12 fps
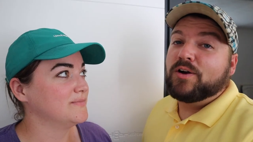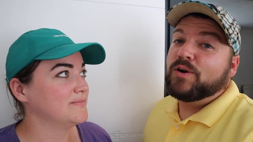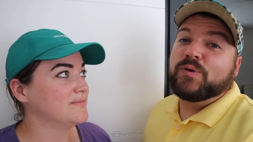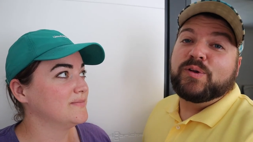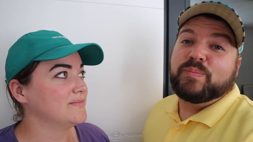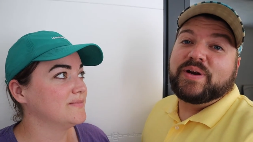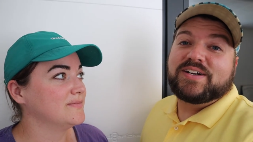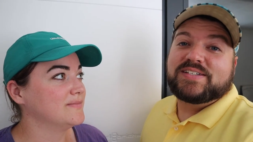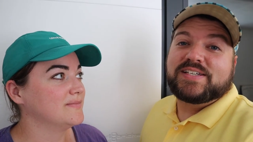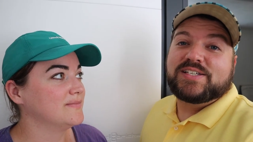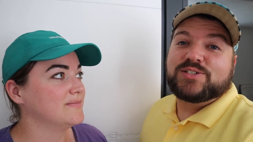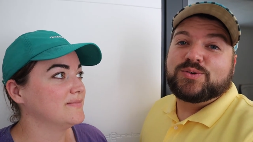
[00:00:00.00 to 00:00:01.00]
Speaker 1: our own
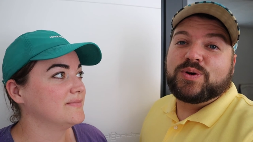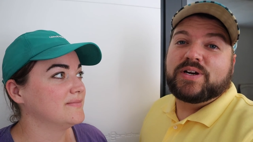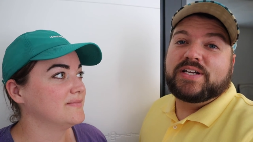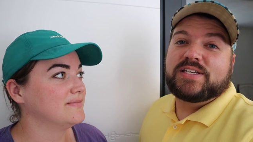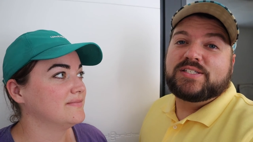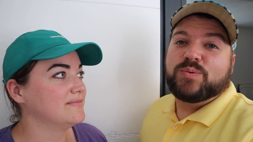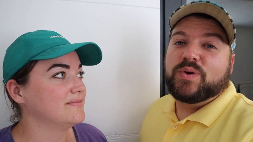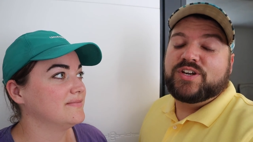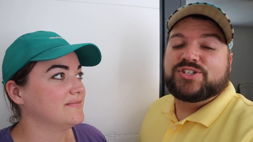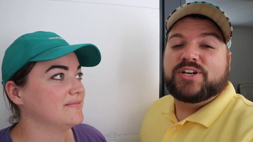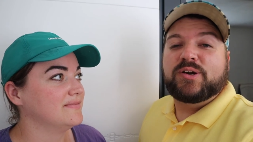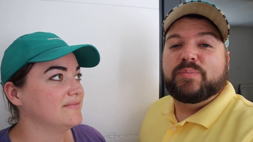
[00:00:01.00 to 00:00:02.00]
embarrassing stories. We
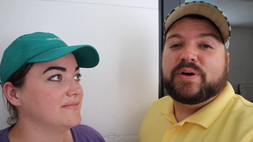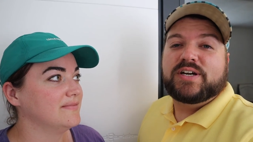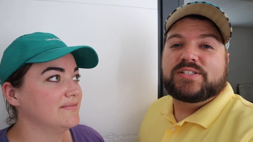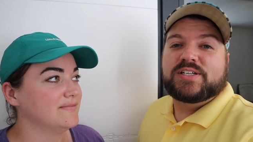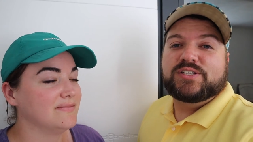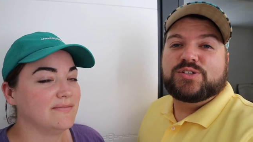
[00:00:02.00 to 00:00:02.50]
share embarrassing